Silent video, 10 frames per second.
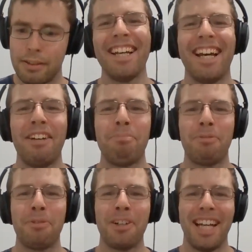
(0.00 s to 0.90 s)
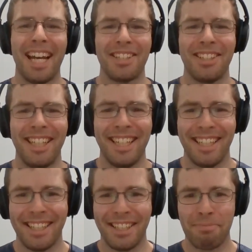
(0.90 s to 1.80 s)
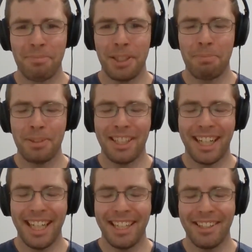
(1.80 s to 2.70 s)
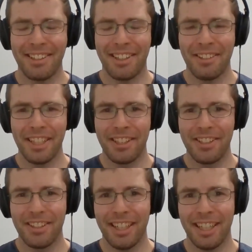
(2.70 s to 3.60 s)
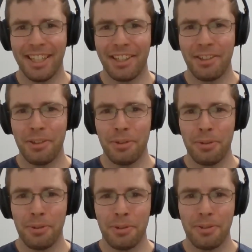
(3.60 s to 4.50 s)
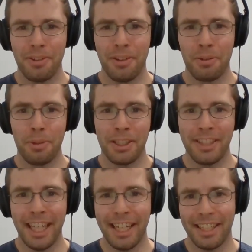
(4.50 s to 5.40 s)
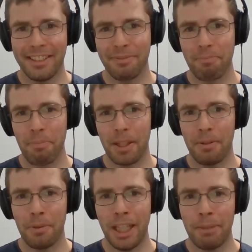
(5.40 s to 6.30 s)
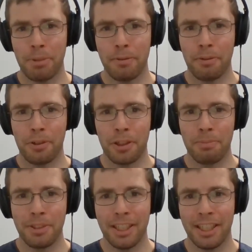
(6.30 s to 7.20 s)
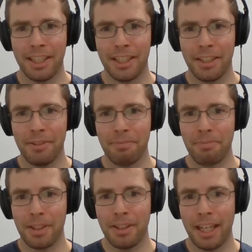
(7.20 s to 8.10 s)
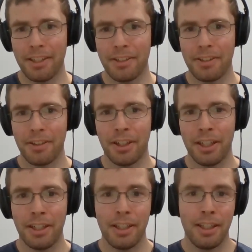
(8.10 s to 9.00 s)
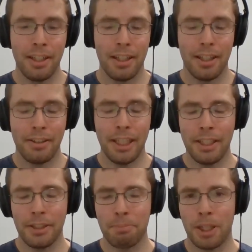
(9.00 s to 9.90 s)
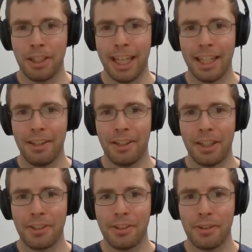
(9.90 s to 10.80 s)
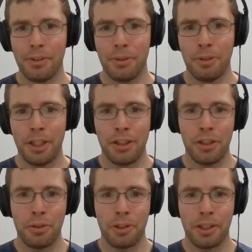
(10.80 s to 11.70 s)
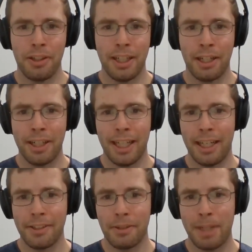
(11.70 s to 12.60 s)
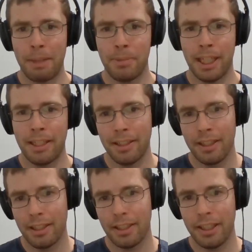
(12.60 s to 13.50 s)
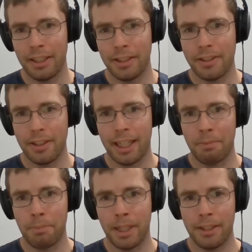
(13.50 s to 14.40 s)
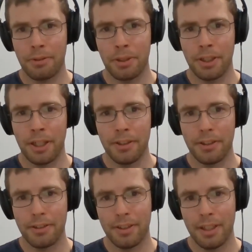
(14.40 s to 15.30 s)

Before actually applying all this to the real data, we performed tests on detailed mock catalogs to ensure that our analysis pipeline yields unbiased results.